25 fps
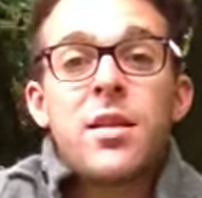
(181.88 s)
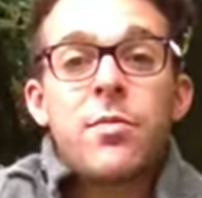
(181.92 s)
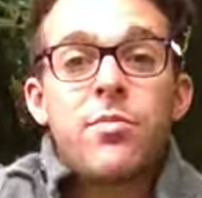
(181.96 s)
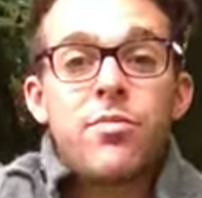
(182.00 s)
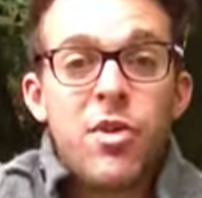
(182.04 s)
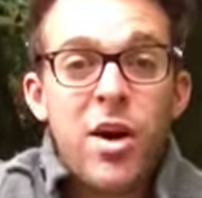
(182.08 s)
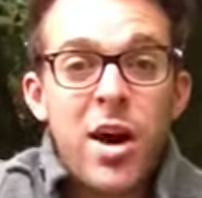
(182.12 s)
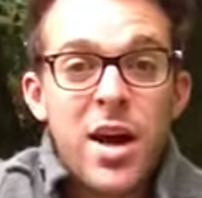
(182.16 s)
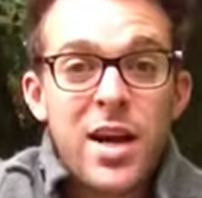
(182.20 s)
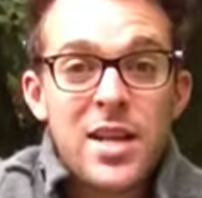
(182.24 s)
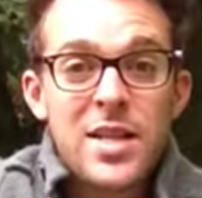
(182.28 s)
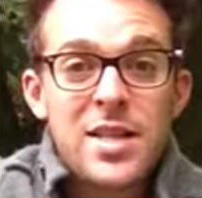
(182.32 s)
the
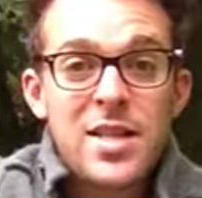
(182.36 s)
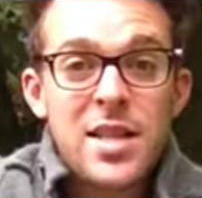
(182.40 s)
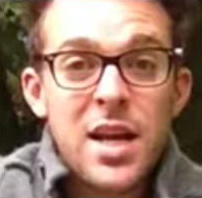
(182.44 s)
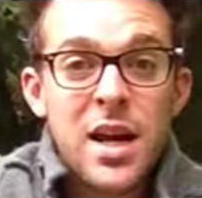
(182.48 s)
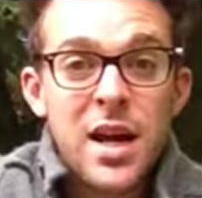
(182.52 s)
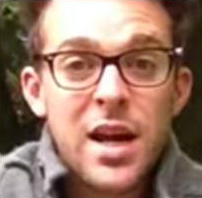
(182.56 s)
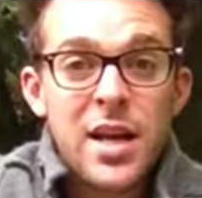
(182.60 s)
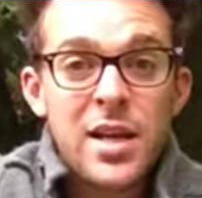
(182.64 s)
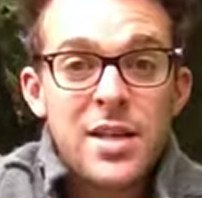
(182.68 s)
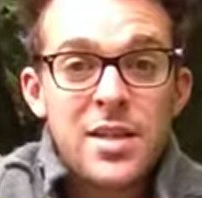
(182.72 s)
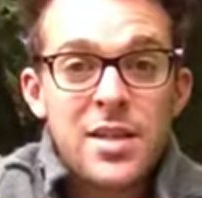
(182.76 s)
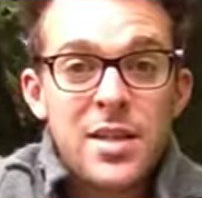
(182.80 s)
bride's
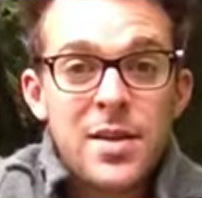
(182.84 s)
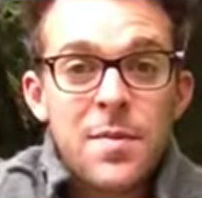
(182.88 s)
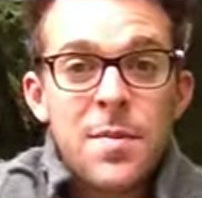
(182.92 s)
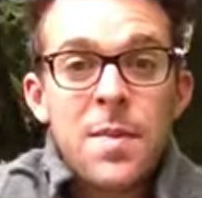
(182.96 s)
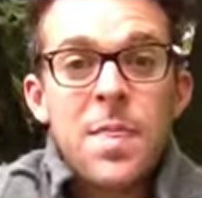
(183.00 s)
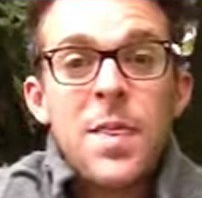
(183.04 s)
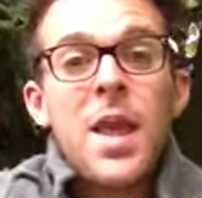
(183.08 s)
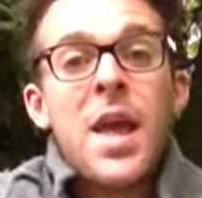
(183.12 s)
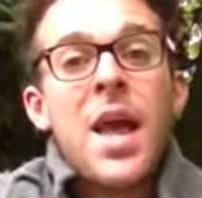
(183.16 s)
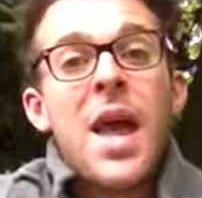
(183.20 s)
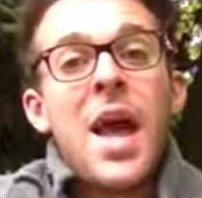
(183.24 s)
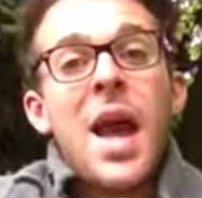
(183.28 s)
side,
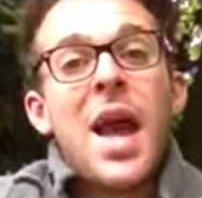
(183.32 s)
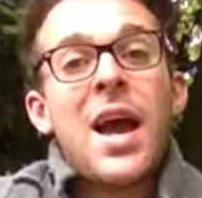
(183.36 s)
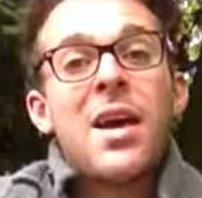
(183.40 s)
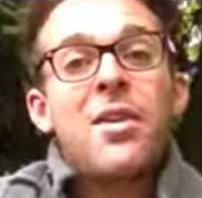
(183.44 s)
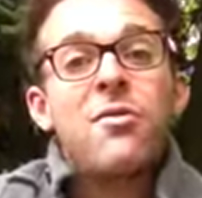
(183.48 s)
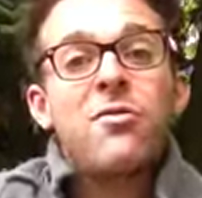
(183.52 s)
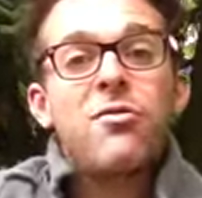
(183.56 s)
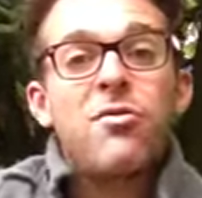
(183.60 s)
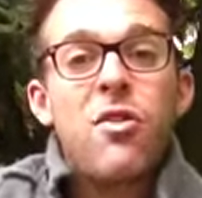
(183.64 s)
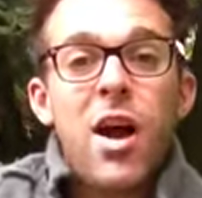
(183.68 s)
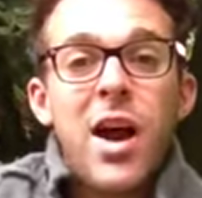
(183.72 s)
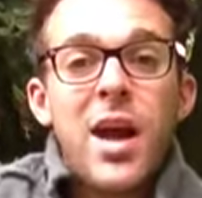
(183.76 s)

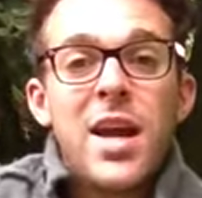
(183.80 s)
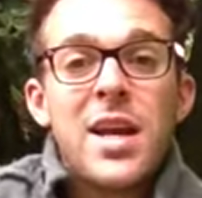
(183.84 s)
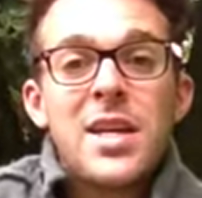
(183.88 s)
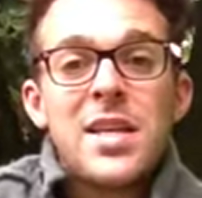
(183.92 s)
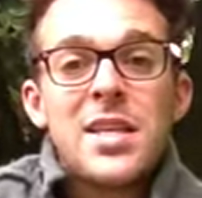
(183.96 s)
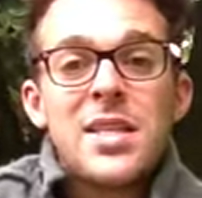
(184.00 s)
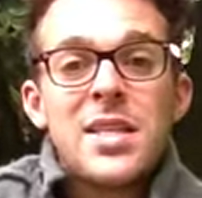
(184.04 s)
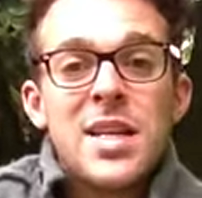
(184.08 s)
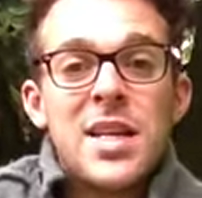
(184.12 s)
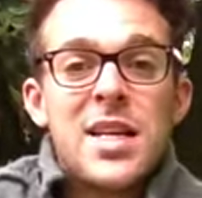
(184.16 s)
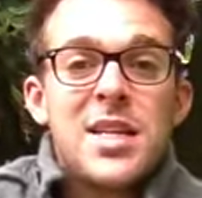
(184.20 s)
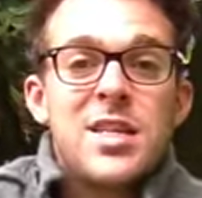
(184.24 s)
and right
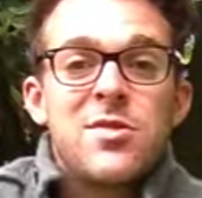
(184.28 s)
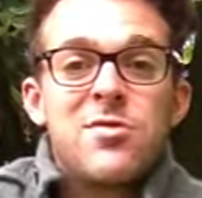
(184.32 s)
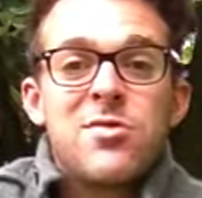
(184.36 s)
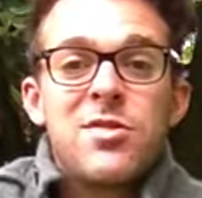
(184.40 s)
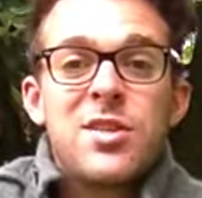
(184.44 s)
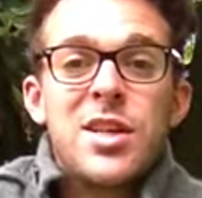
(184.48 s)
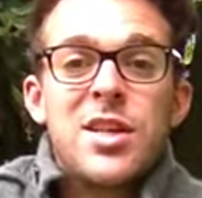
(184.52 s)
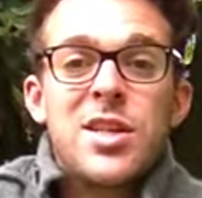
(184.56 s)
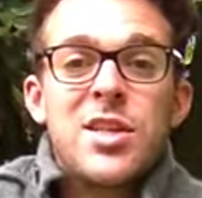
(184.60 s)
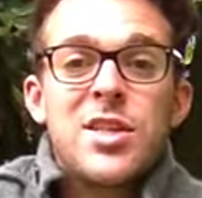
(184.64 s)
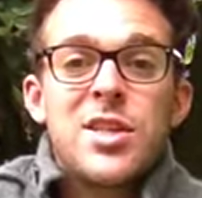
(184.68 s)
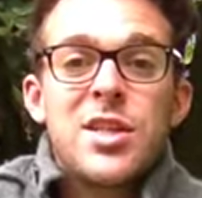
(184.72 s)
is
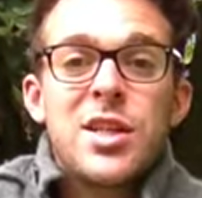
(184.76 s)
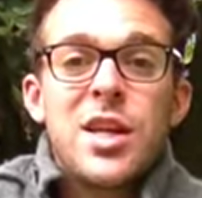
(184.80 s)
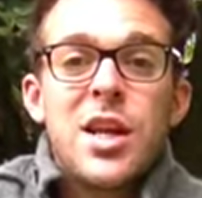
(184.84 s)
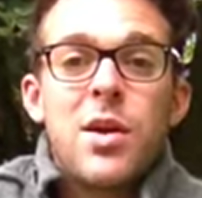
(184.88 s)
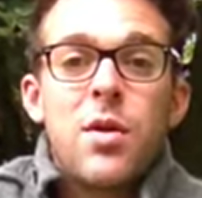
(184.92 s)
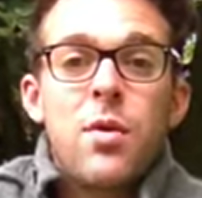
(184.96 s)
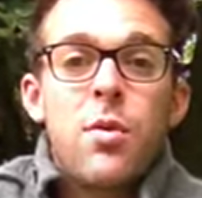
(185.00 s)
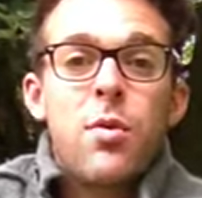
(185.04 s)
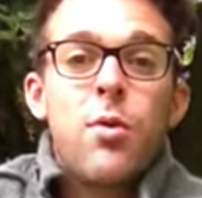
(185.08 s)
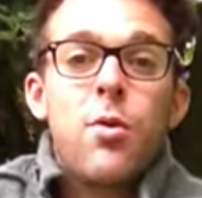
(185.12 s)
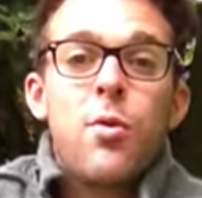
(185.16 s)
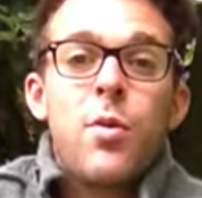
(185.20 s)

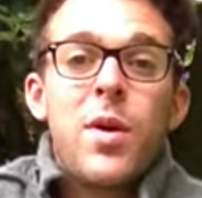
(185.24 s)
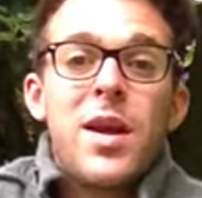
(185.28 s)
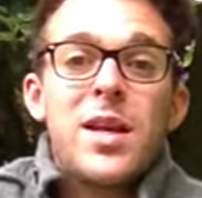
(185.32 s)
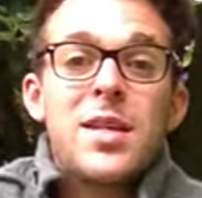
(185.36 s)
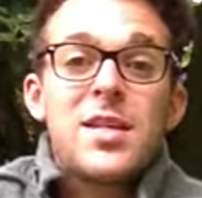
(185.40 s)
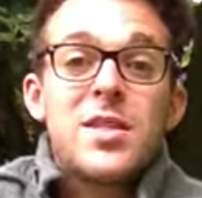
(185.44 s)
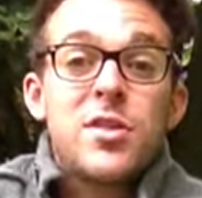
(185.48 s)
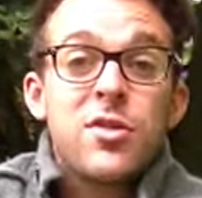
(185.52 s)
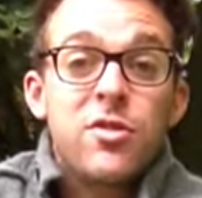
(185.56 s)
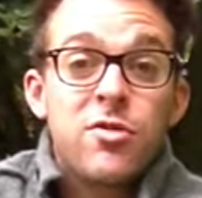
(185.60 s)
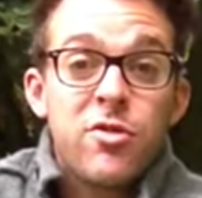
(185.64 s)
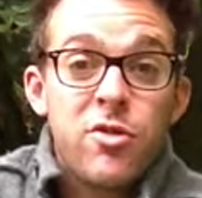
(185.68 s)
traditionally
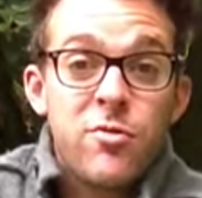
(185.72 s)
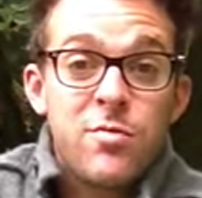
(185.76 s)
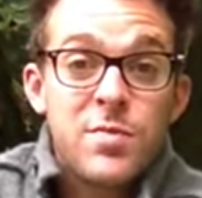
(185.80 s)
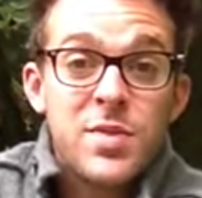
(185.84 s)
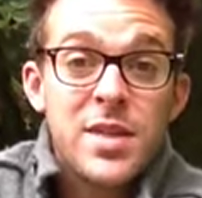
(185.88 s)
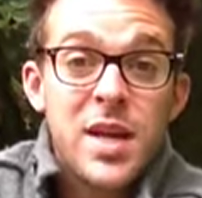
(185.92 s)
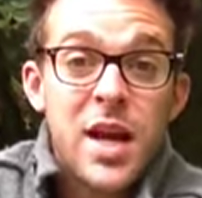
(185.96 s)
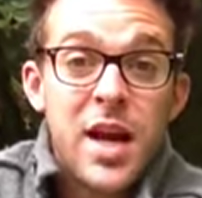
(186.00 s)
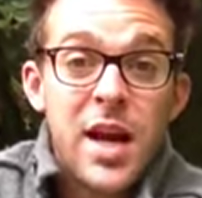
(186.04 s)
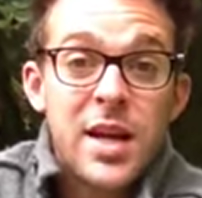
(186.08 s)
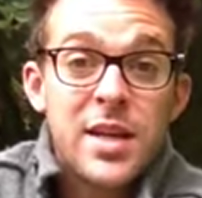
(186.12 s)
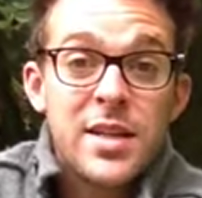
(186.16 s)
always the groom's
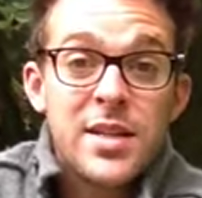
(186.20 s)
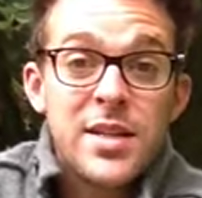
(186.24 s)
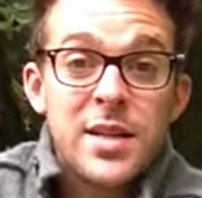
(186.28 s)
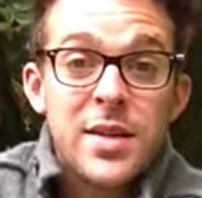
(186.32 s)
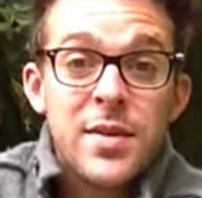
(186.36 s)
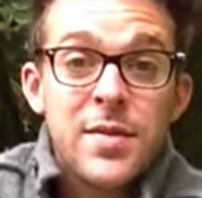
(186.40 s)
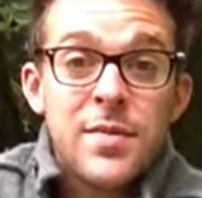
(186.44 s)
side.